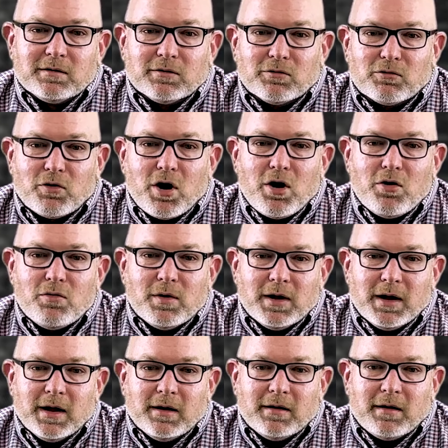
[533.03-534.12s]
grow
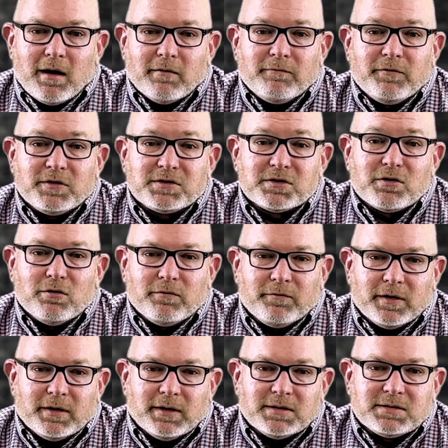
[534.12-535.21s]
in our physical
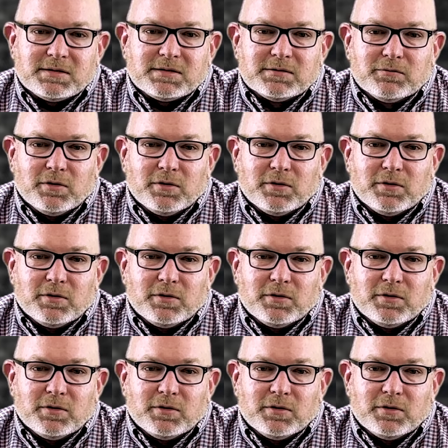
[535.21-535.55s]
fitness?